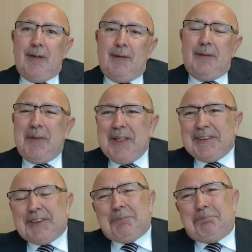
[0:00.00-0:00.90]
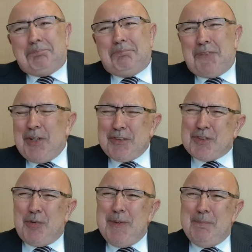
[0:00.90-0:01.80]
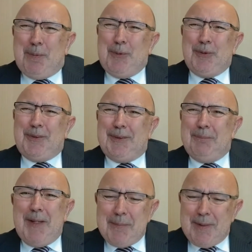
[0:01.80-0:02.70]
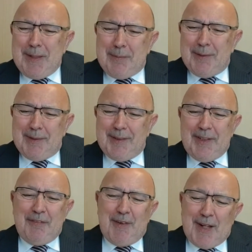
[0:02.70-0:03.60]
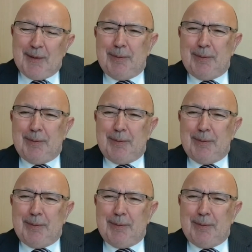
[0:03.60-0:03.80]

is not so important, maybe even irrelevant.